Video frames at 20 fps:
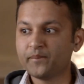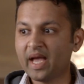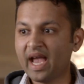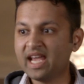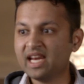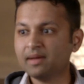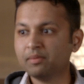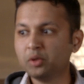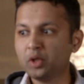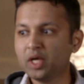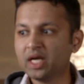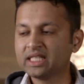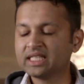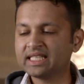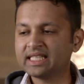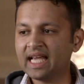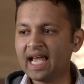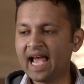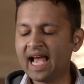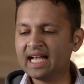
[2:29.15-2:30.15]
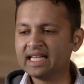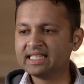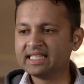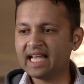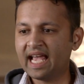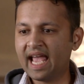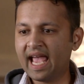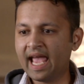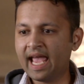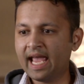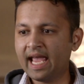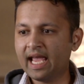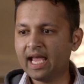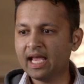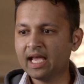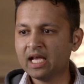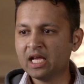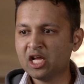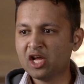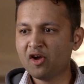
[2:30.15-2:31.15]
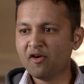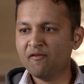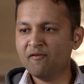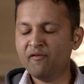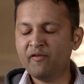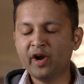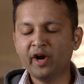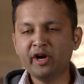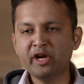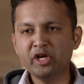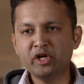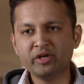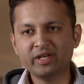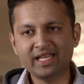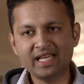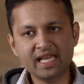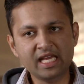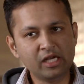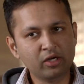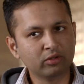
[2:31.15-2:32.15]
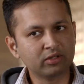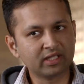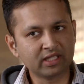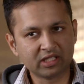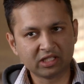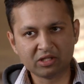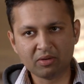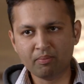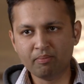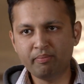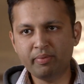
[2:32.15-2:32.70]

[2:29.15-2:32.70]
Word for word: A W S has a very good ecosystem